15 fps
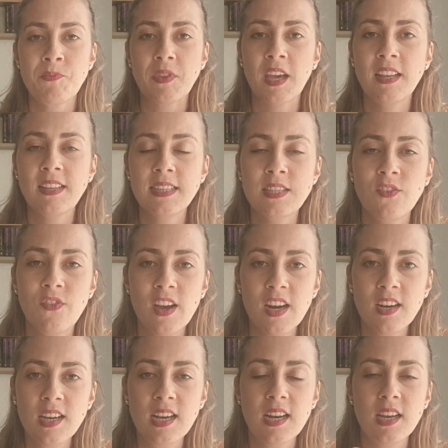It is
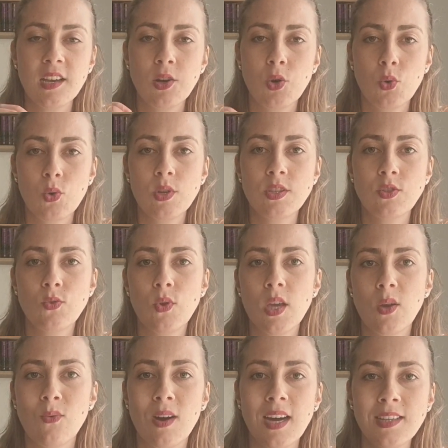very clear who is
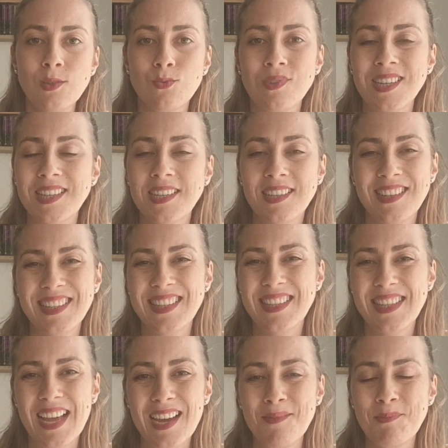doing what are the
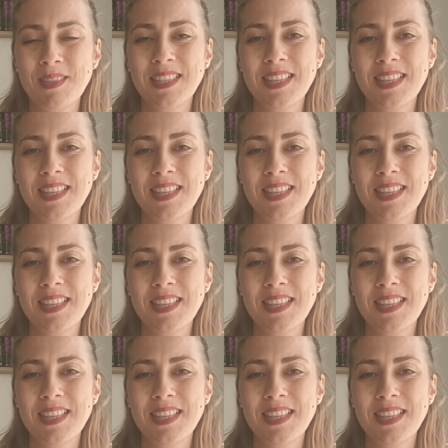steps,